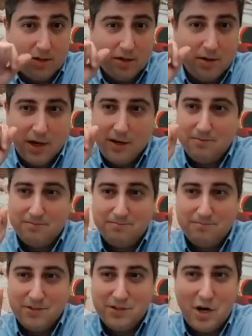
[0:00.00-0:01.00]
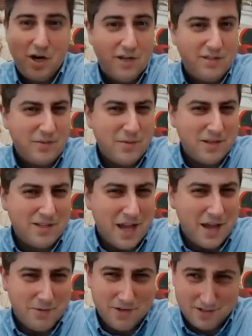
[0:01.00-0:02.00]
Okay, sorry, something's
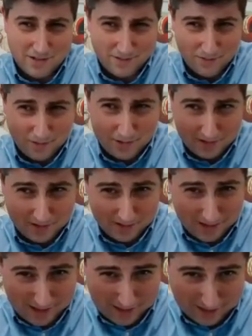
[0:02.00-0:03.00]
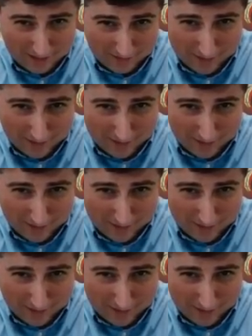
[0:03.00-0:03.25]
happened. The first uh,